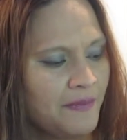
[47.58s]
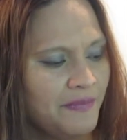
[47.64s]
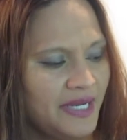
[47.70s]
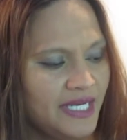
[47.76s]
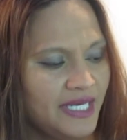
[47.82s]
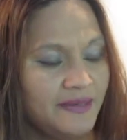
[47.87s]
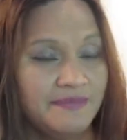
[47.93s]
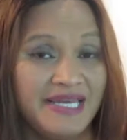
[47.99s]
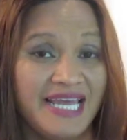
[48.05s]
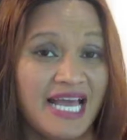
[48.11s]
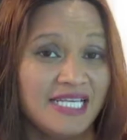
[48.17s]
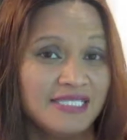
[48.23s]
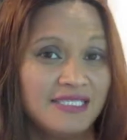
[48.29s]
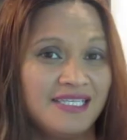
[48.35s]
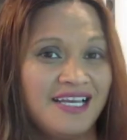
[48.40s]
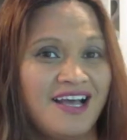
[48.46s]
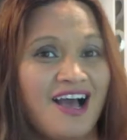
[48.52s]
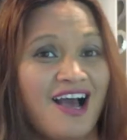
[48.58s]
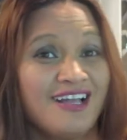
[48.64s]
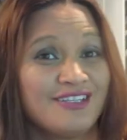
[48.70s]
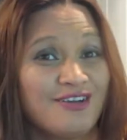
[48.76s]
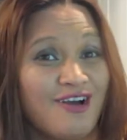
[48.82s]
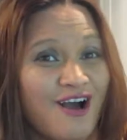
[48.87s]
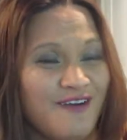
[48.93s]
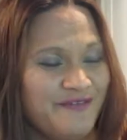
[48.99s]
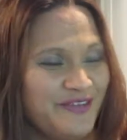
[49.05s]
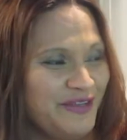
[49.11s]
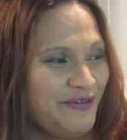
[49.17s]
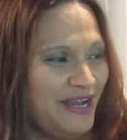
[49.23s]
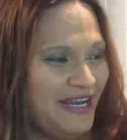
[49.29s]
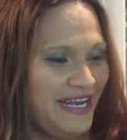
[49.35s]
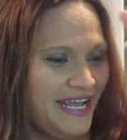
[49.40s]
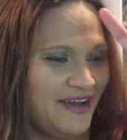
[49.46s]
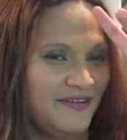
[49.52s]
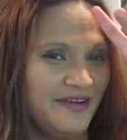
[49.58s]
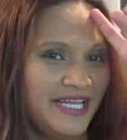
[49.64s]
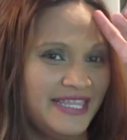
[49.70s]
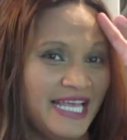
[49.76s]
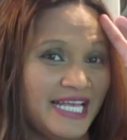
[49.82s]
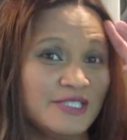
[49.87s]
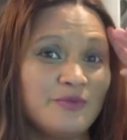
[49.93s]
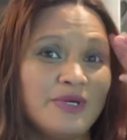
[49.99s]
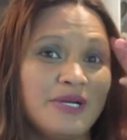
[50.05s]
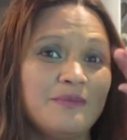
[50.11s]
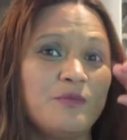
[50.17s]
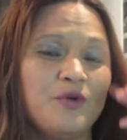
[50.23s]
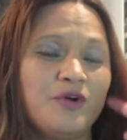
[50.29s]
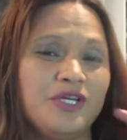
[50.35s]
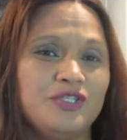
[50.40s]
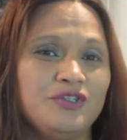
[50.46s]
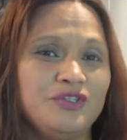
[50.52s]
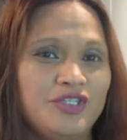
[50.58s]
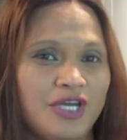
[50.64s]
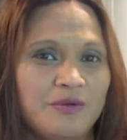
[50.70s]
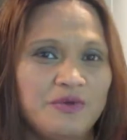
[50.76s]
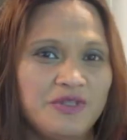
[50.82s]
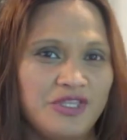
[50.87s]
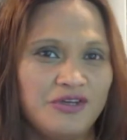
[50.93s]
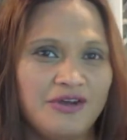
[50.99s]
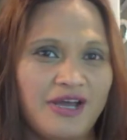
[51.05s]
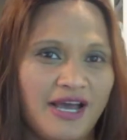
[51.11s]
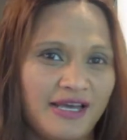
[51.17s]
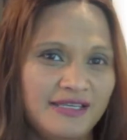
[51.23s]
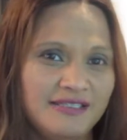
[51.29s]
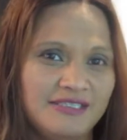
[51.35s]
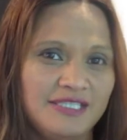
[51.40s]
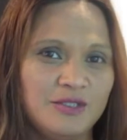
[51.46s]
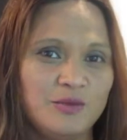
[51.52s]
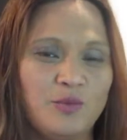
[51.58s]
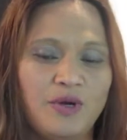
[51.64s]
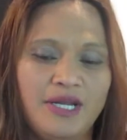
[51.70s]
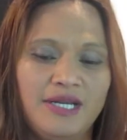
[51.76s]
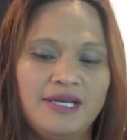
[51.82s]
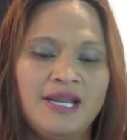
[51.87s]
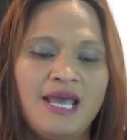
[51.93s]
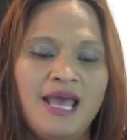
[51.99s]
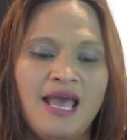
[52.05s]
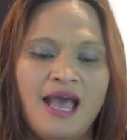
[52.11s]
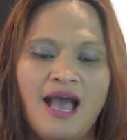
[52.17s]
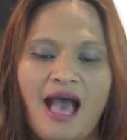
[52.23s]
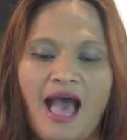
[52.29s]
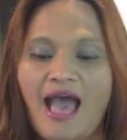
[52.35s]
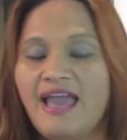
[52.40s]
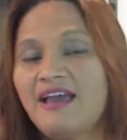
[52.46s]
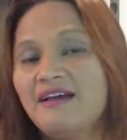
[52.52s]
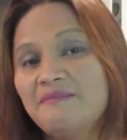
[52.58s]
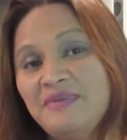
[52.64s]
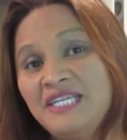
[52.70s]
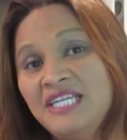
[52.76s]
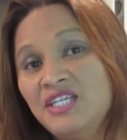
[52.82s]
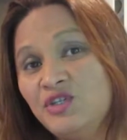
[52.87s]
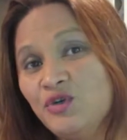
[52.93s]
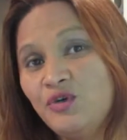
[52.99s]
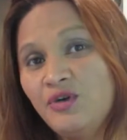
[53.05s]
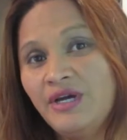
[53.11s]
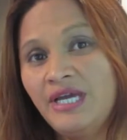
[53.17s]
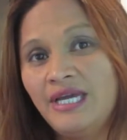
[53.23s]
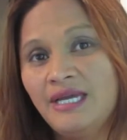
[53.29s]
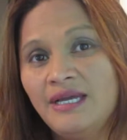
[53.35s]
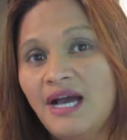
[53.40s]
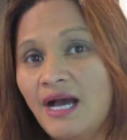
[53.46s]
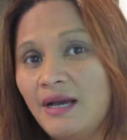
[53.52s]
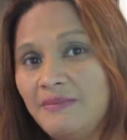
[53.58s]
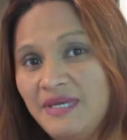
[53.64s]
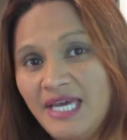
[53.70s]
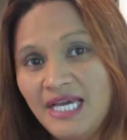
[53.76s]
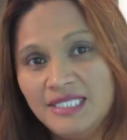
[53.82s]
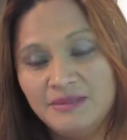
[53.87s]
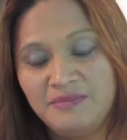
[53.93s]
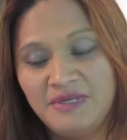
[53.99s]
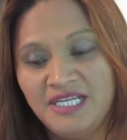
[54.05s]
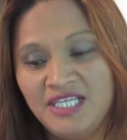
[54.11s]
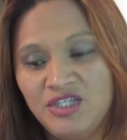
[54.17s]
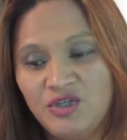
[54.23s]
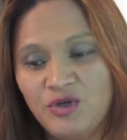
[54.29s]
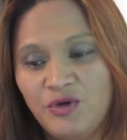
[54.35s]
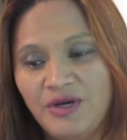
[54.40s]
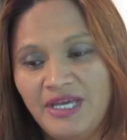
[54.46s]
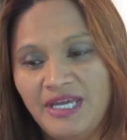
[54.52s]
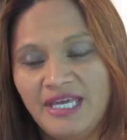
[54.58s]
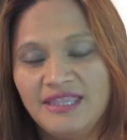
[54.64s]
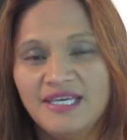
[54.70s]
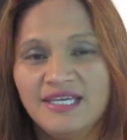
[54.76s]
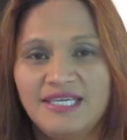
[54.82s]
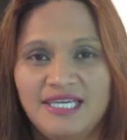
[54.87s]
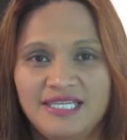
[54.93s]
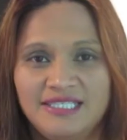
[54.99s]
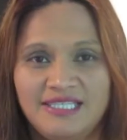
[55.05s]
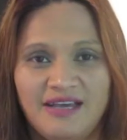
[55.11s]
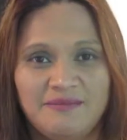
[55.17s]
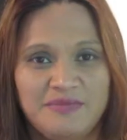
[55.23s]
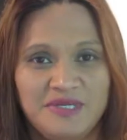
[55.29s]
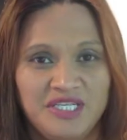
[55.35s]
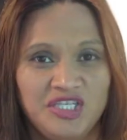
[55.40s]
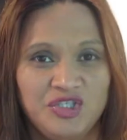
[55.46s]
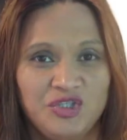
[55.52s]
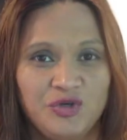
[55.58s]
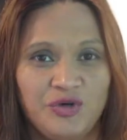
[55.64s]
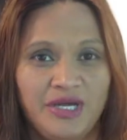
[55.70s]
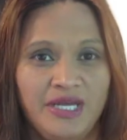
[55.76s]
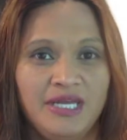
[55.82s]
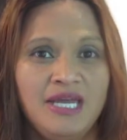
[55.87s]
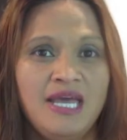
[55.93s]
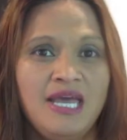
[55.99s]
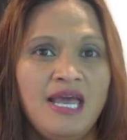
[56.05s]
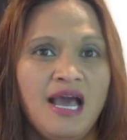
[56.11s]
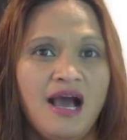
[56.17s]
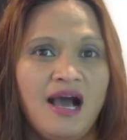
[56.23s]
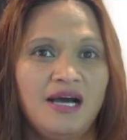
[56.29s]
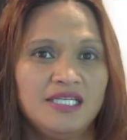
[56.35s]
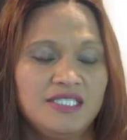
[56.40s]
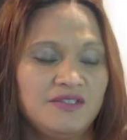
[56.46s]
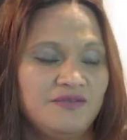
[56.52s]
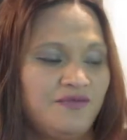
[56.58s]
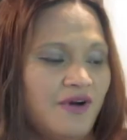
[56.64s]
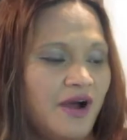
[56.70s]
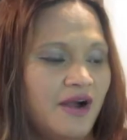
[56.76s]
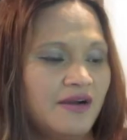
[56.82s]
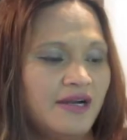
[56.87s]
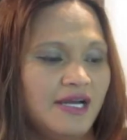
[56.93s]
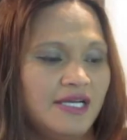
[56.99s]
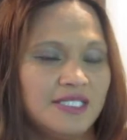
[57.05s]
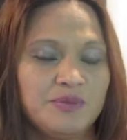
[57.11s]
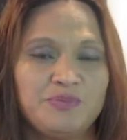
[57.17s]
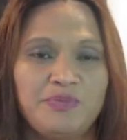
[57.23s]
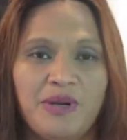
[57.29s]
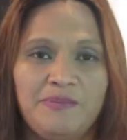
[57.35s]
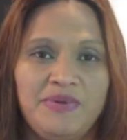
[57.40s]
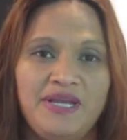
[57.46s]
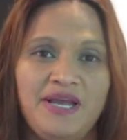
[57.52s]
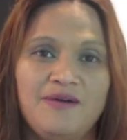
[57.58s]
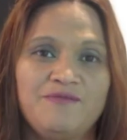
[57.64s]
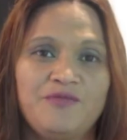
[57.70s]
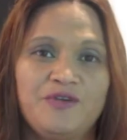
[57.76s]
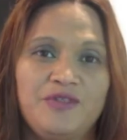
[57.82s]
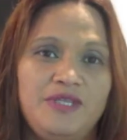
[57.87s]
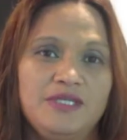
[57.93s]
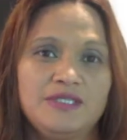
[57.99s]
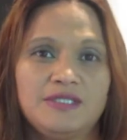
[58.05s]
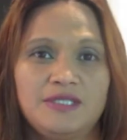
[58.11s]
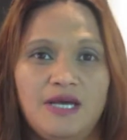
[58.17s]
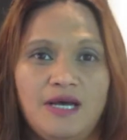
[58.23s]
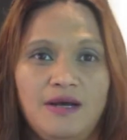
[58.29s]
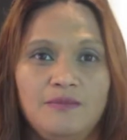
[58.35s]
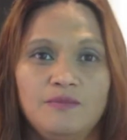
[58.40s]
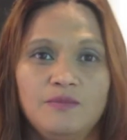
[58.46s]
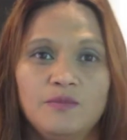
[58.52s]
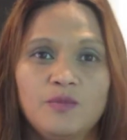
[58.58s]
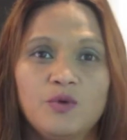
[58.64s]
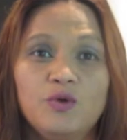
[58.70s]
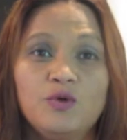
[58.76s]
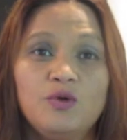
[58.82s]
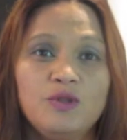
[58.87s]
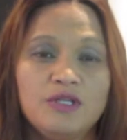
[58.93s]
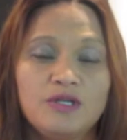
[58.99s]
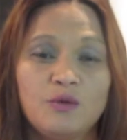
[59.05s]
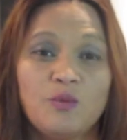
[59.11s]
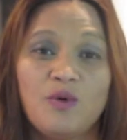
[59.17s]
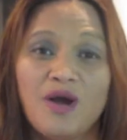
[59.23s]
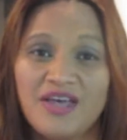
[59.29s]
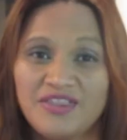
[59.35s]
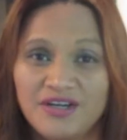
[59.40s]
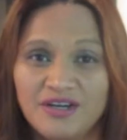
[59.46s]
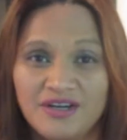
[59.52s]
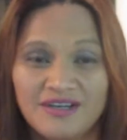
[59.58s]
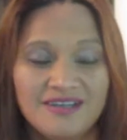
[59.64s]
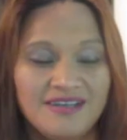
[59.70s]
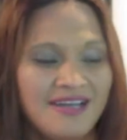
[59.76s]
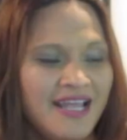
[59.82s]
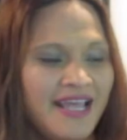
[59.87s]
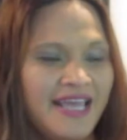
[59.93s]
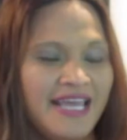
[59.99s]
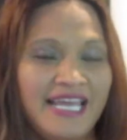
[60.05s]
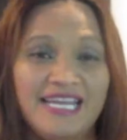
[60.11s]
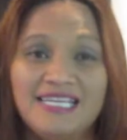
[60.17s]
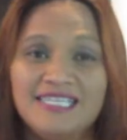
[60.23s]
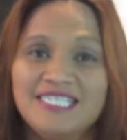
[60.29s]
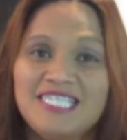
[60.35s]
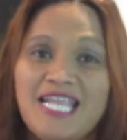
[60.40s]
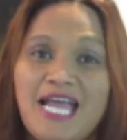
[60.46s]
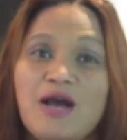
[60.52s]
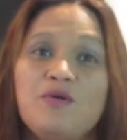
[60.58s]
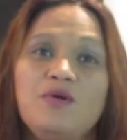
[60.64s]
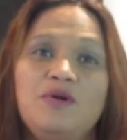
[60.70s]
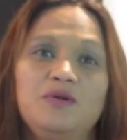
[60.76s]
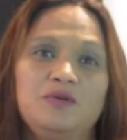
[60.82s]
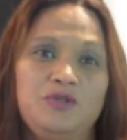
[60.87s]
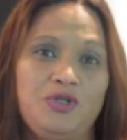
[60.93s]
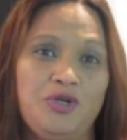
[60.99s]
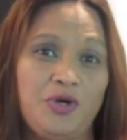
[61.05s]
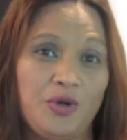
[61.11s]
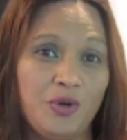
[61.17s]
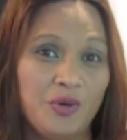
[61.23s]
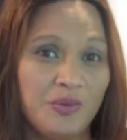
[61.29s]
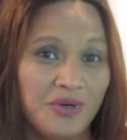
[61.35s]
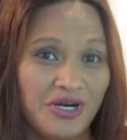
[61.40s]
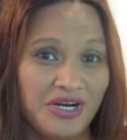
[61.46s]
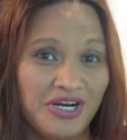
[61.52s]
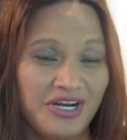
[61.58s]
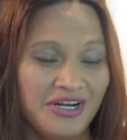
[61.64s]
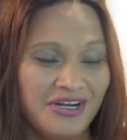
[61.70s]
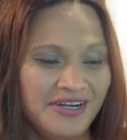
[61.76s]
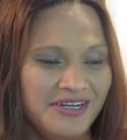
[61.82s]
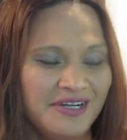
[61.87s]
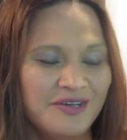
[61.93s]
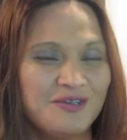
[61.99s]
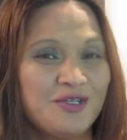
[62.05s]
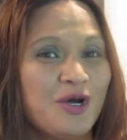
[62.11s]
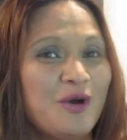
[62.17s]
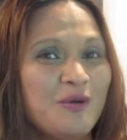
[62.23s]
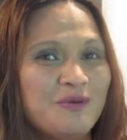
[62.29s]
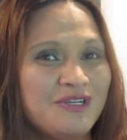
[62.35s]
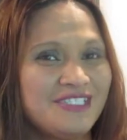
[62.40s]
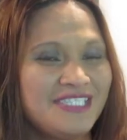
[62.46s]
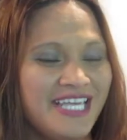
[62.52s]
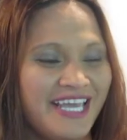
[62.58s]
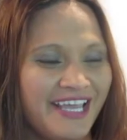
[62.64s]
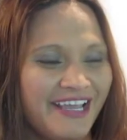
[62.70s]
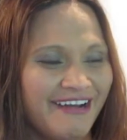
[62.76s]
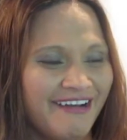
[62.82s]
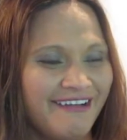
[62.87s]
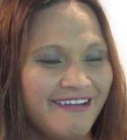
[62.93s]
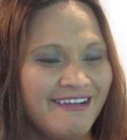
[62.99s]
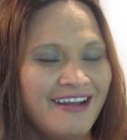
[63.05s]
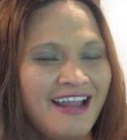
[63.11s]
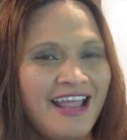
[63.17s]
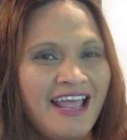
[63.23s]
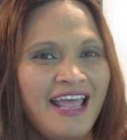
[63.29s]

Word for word: But it has hot coffee right now, and that's what I'm going to share with you guys, is what I have been enjoying, hubby has been enjoying, and the kids have been enjoying as far as prepping up for this cooler weather. It is now October. October is here.